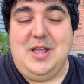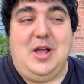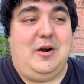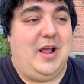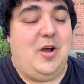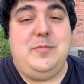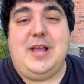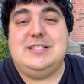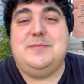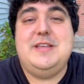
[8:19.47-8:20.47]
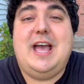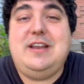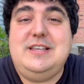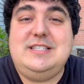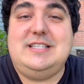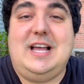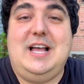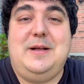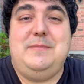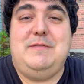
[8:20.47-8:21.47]
All right, I hope you got something out of this.
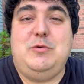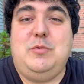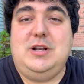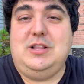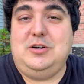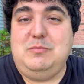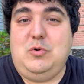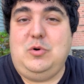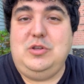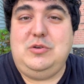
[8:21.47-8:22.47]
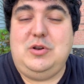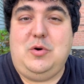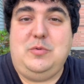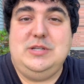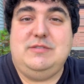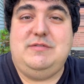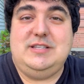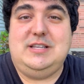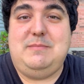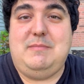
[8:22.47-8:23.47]
If you want to learn more, you can always
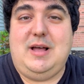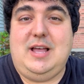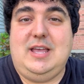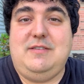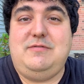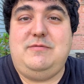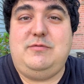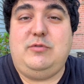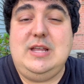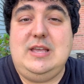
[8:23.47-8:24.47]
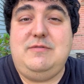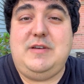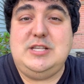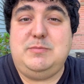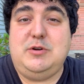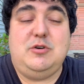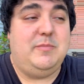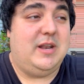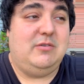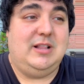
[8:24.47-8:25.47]
visit my free Facebook
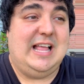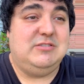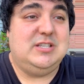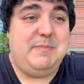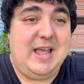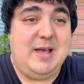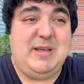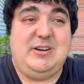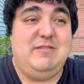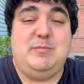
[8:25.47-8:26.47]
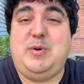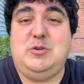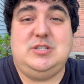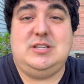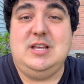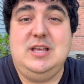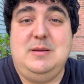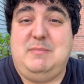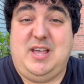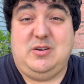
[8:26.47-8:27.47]
group. I don't allow spam. I don't even post
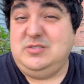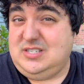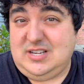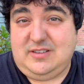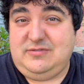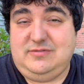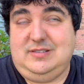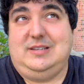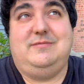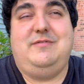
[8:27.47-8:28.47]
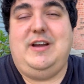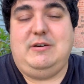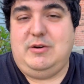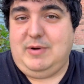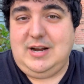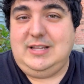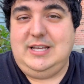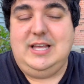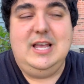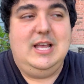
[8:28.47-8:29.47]
my own stuff, like very
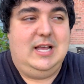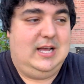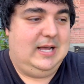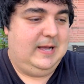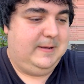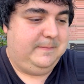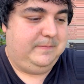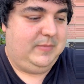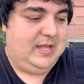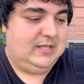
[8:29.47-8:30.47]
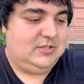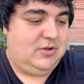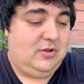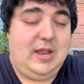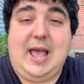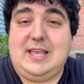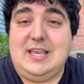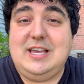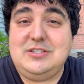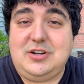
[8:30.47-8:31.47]
rarely. It's called
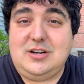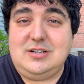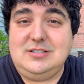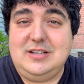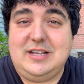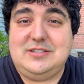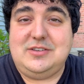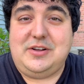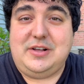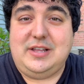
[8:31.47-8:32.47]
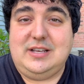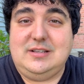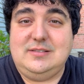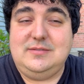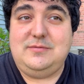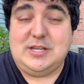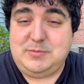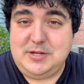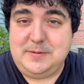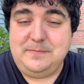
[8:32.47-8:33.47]
Hacking Kickstarter. It's on
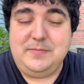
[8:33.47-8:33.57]
Facebook.